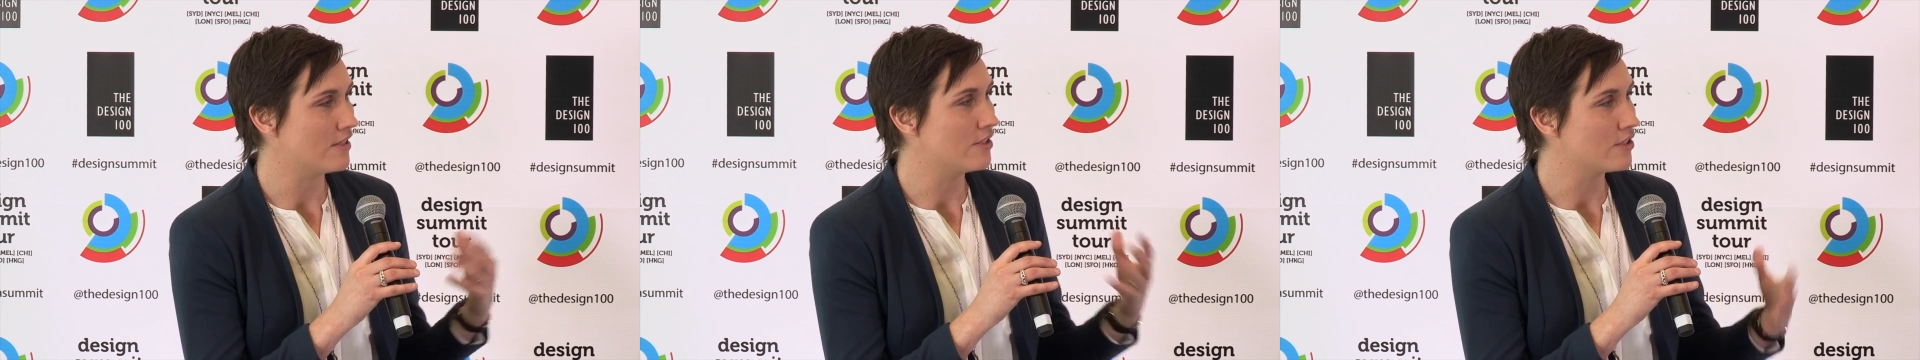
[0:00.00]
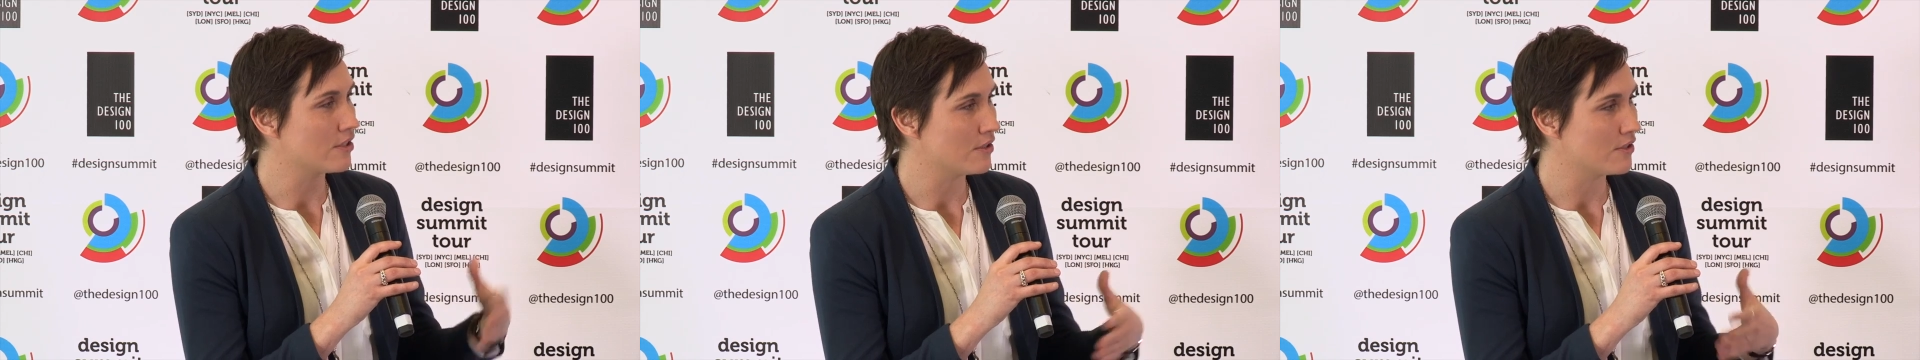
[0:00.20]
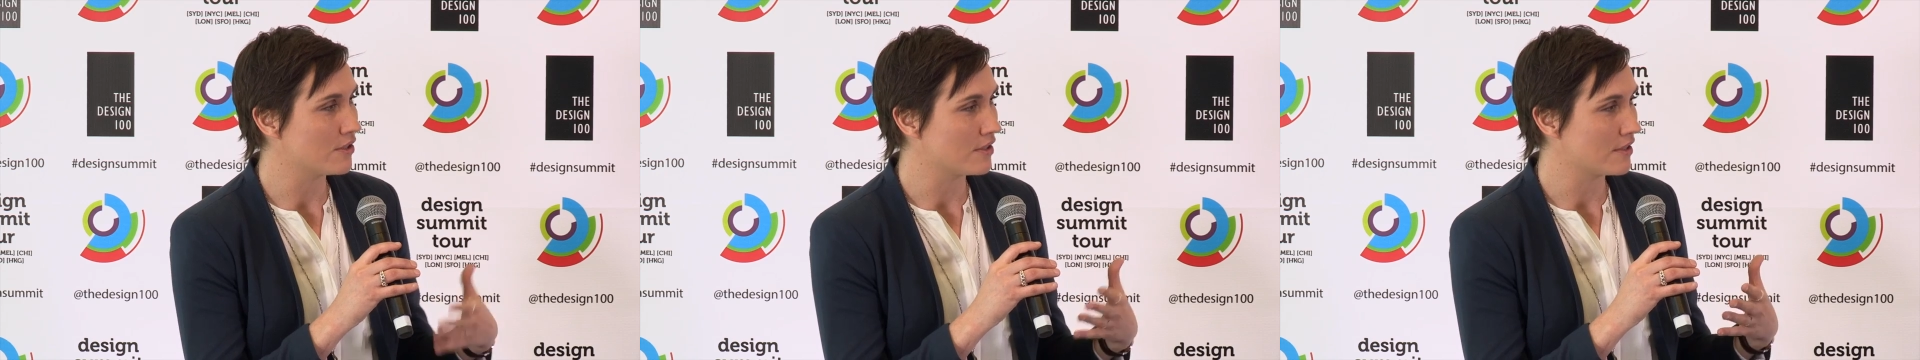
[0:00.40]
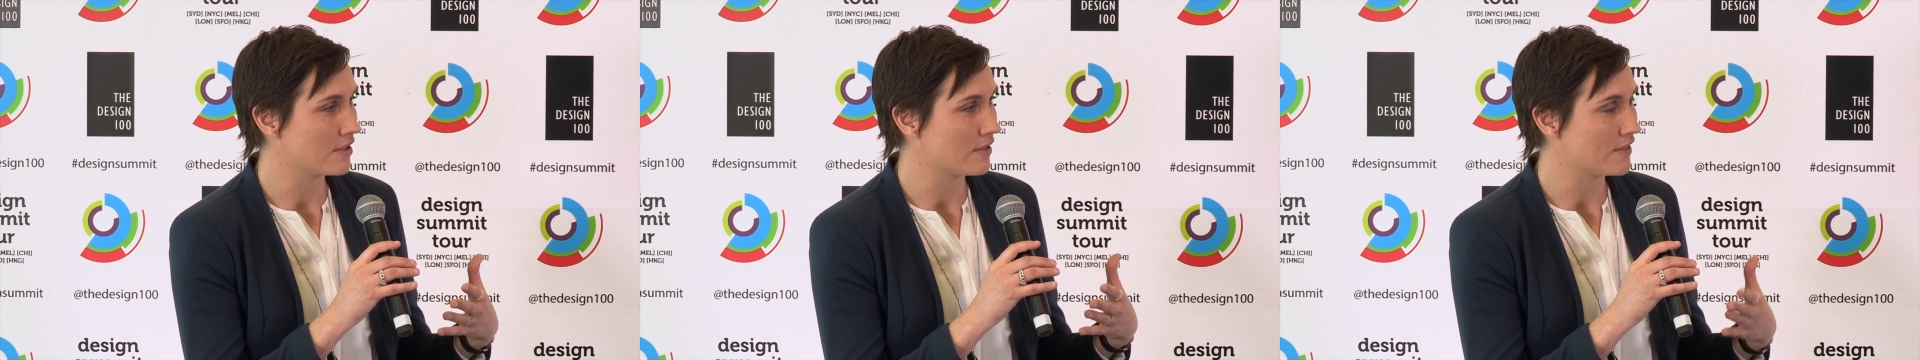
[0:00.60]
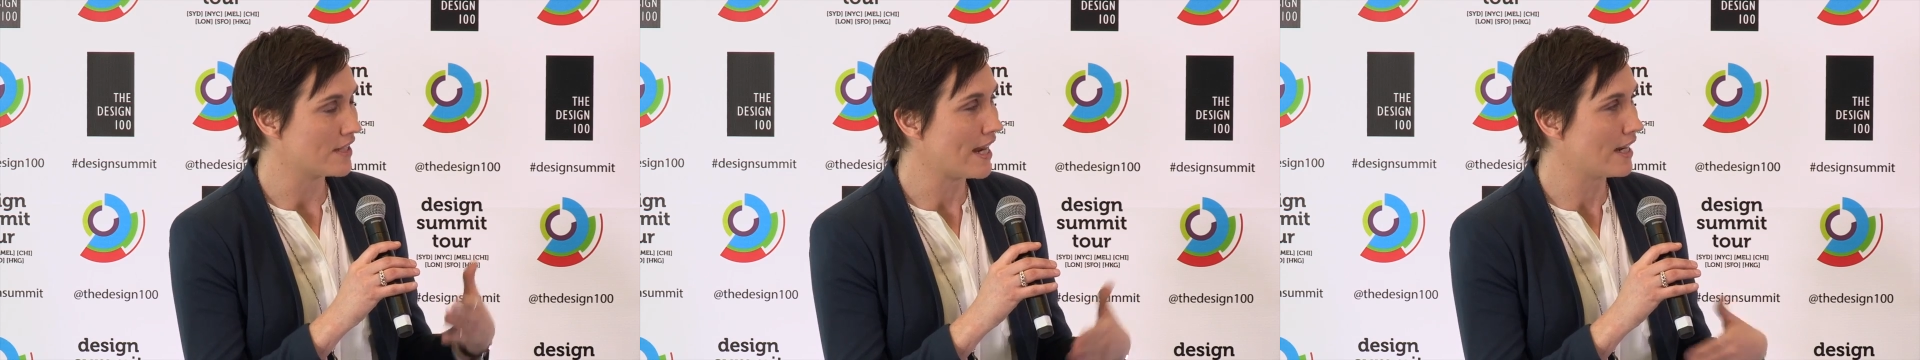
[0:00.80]
to do to sort
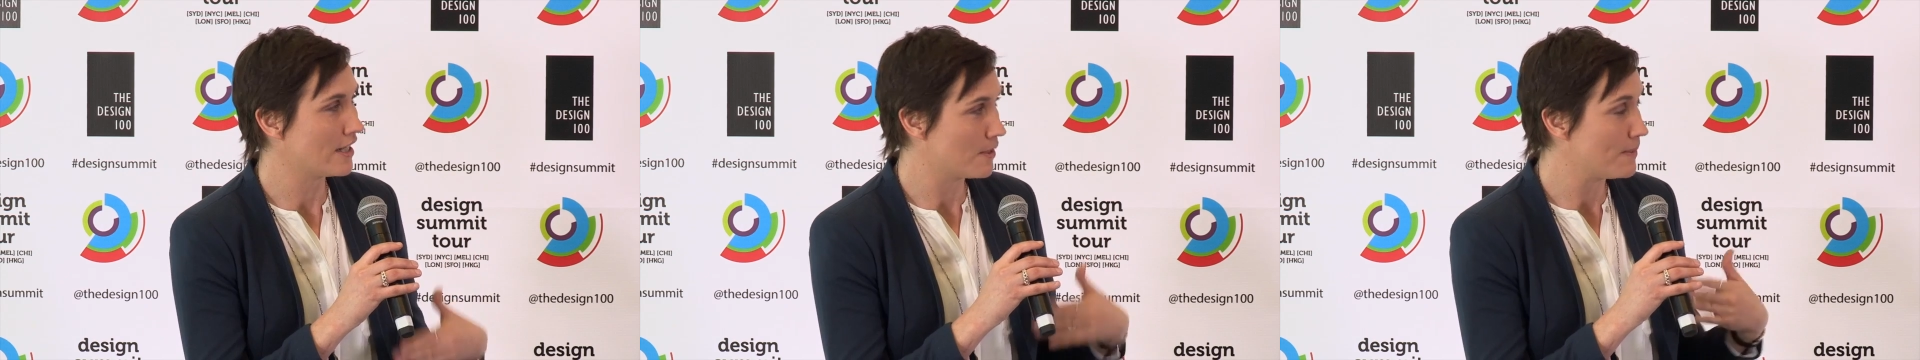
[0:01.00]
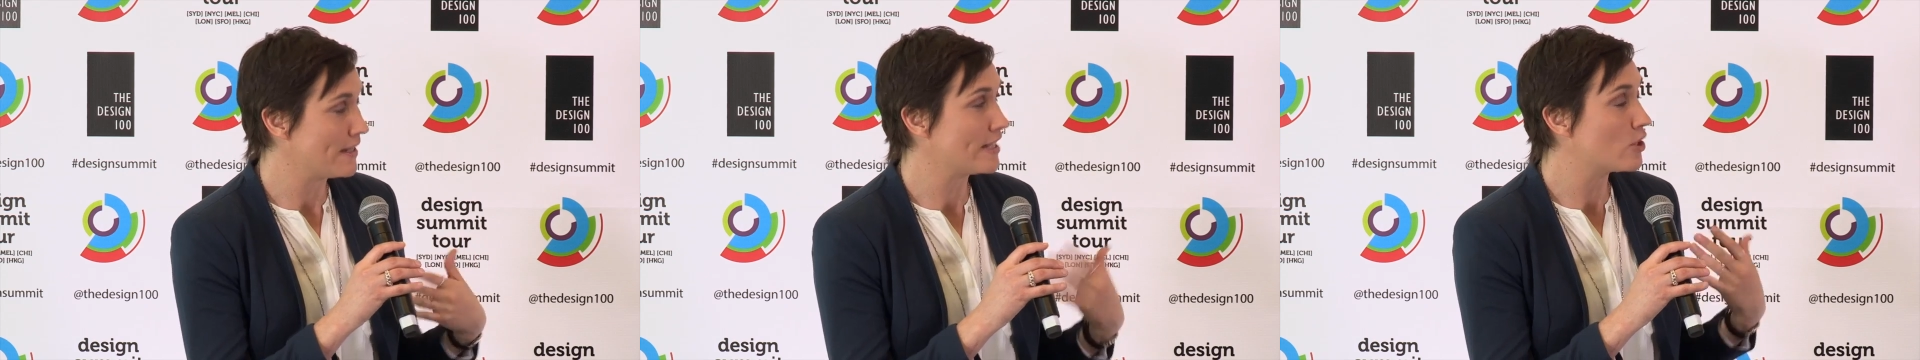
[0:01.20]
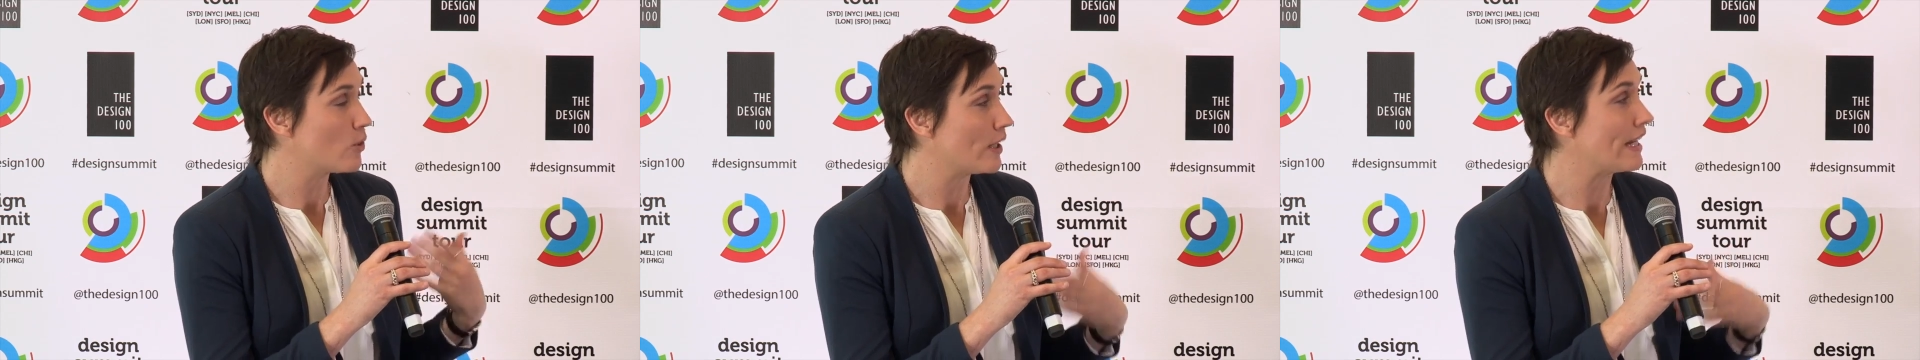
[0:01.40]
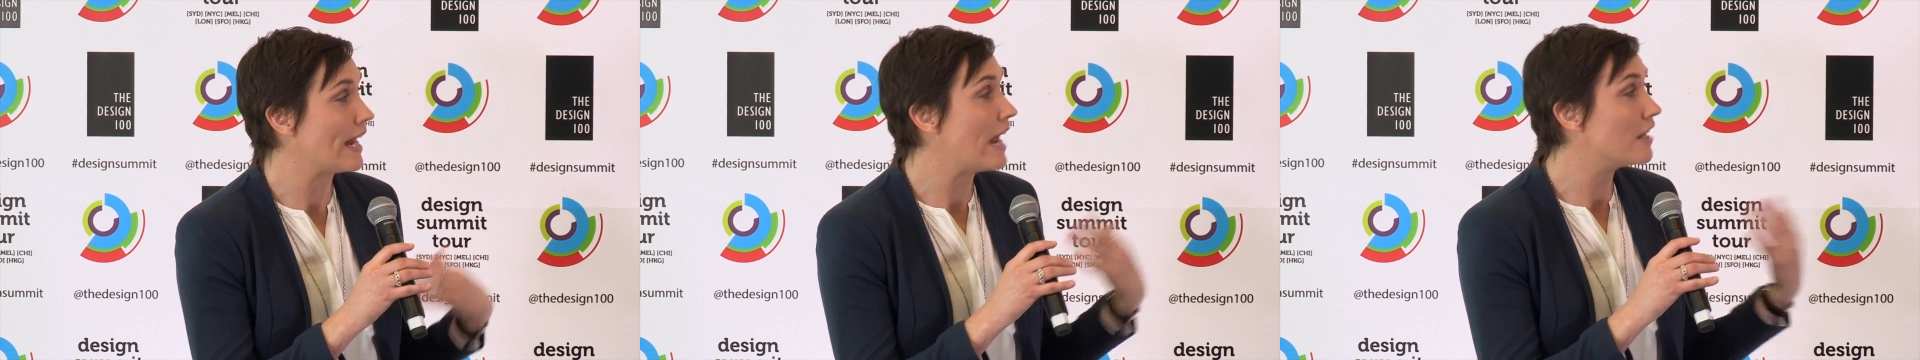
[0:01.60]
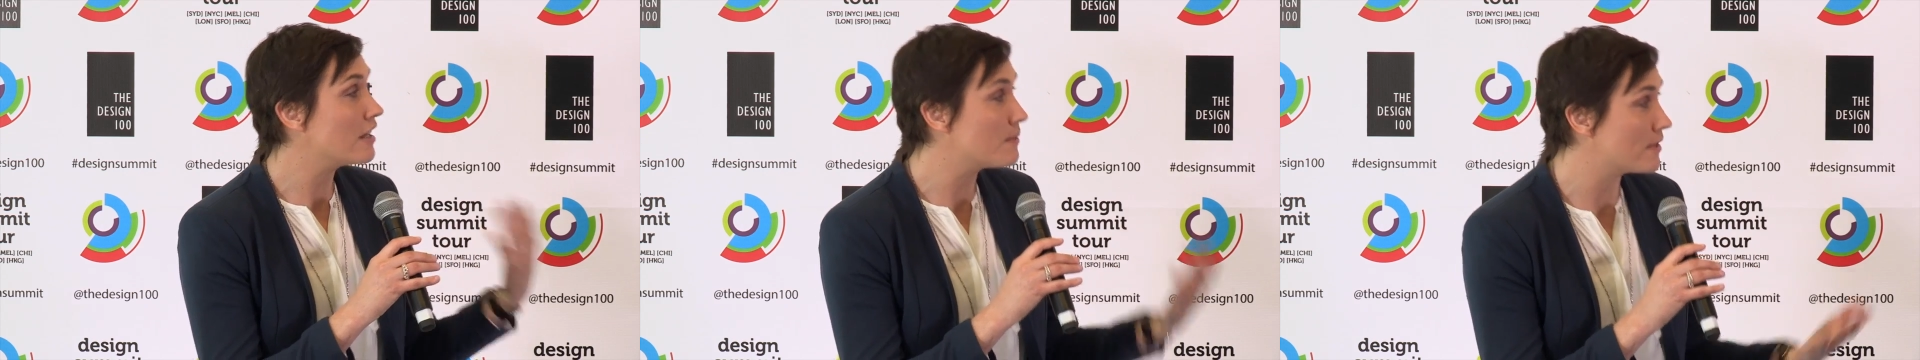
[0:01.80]
of to
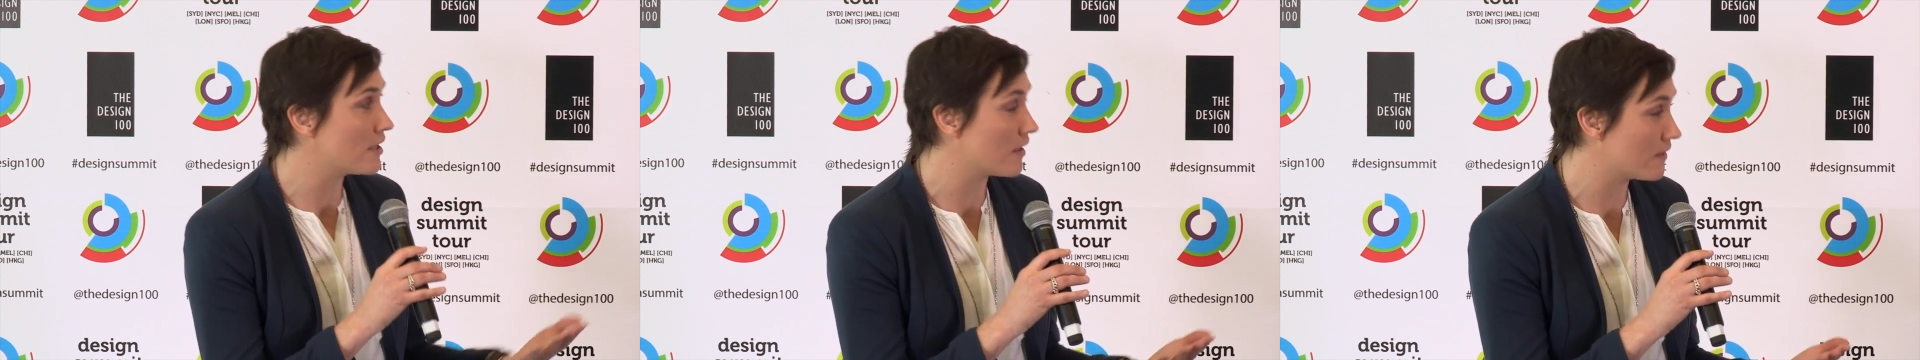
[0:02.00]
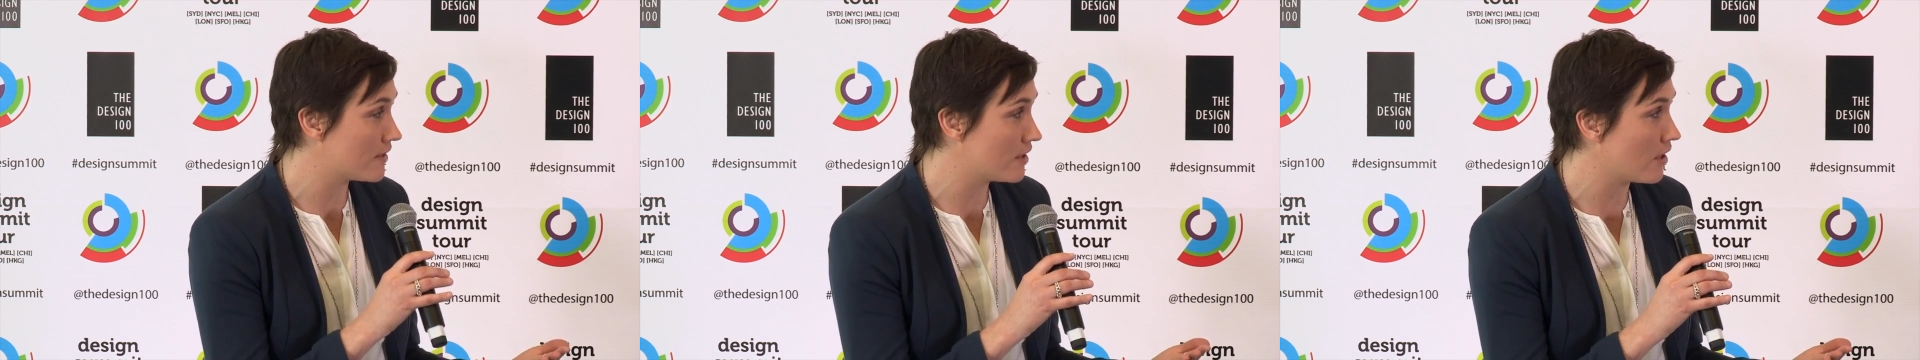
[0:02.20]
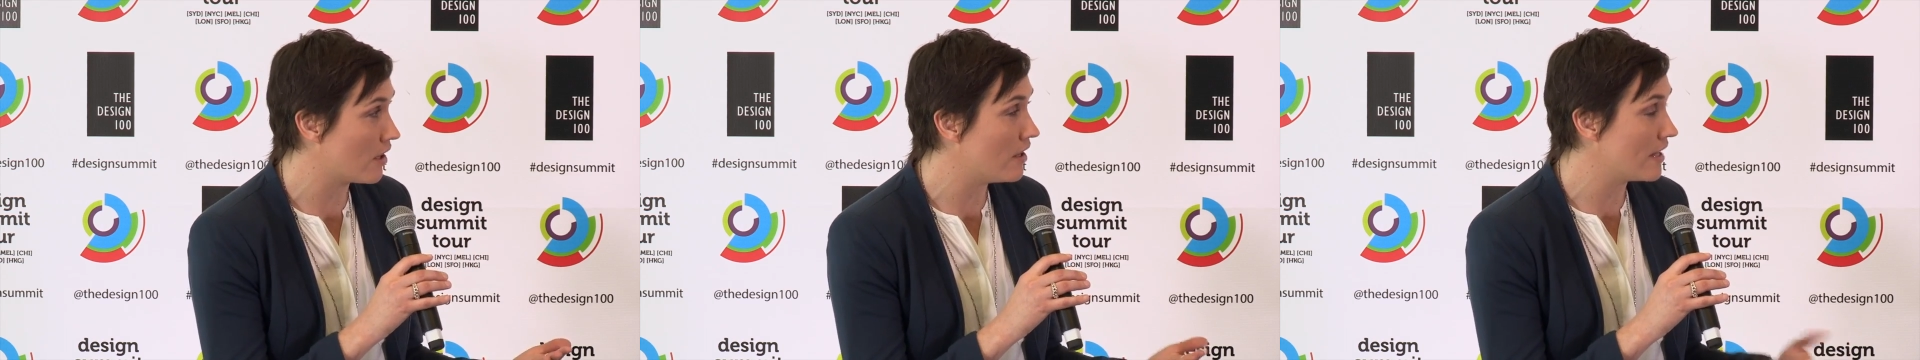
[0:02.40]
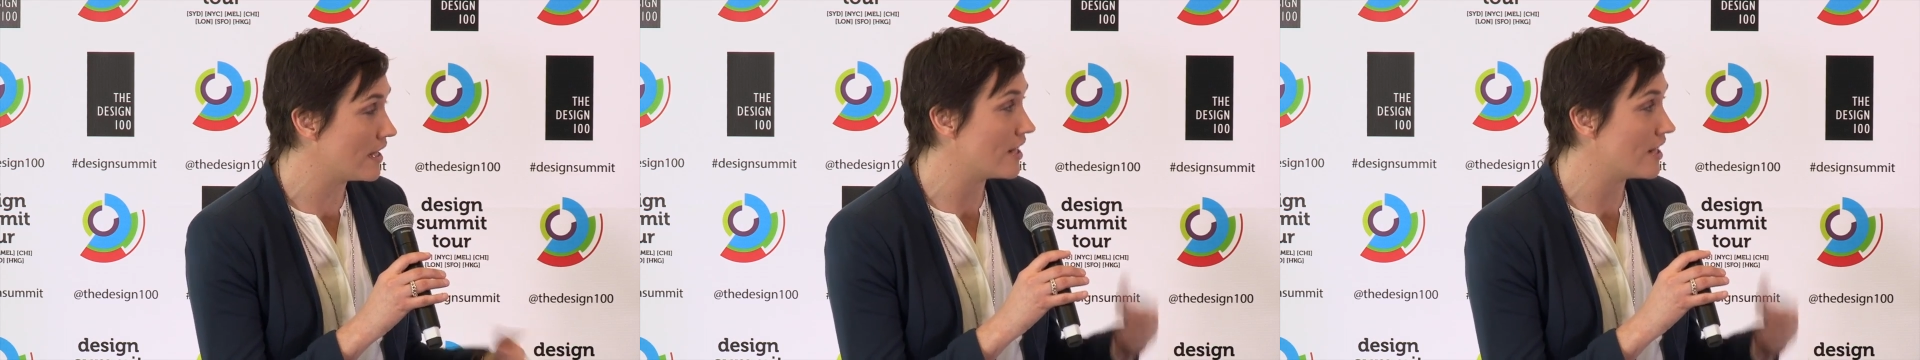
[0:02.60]
allow themselves to go there,